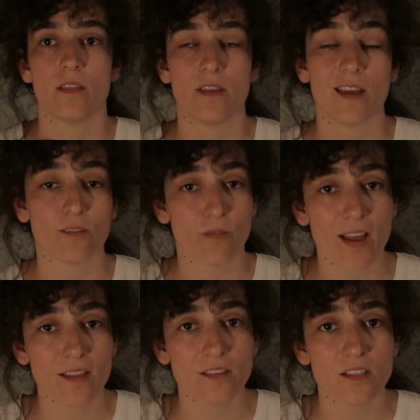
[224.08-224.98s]
The
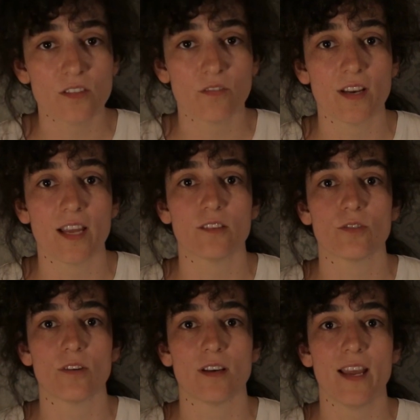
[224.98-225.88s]
advantage of
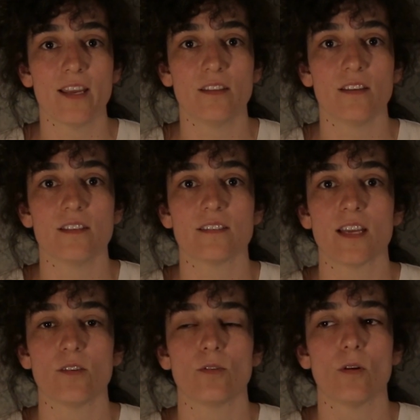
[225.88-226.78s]
natural light is
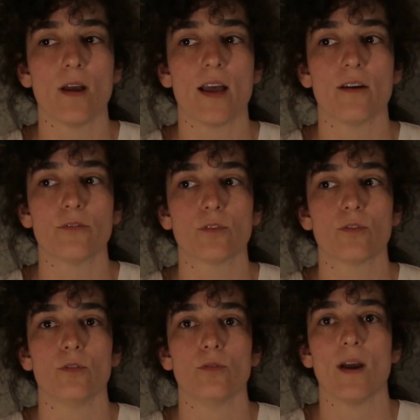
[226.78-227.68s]
that you don't have
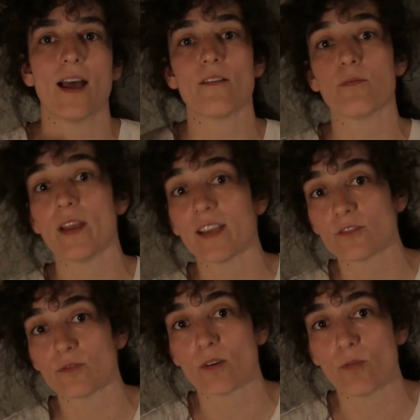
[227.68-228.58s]
to have
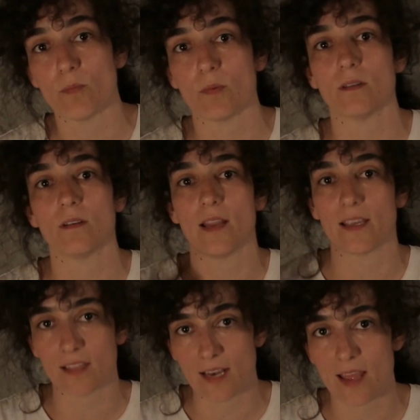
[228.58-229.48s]
extra equipment
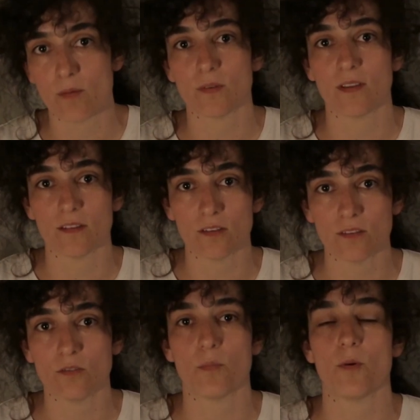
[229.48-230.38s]
like the lamps and
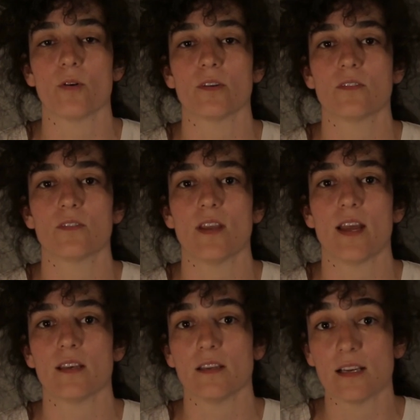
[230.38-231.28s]
the supports
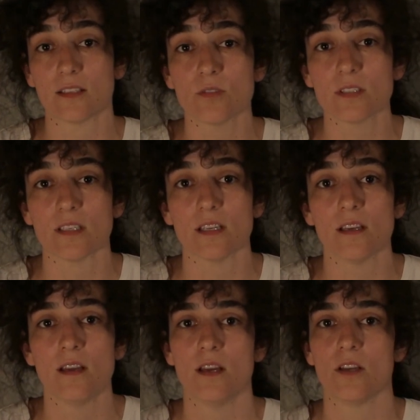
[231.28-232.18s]
and
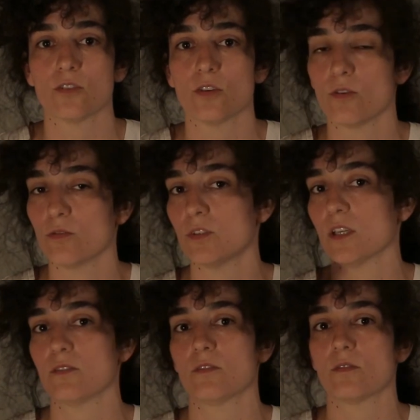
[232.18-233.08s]
electricity, so you
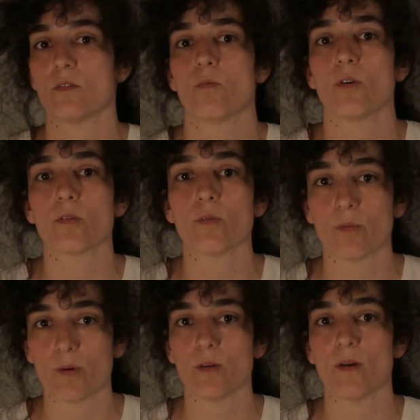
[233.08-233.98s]
just work with
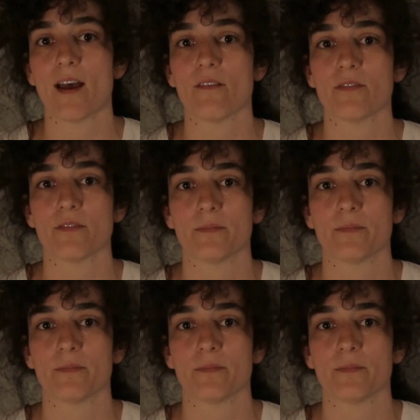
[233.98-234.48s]
what you have.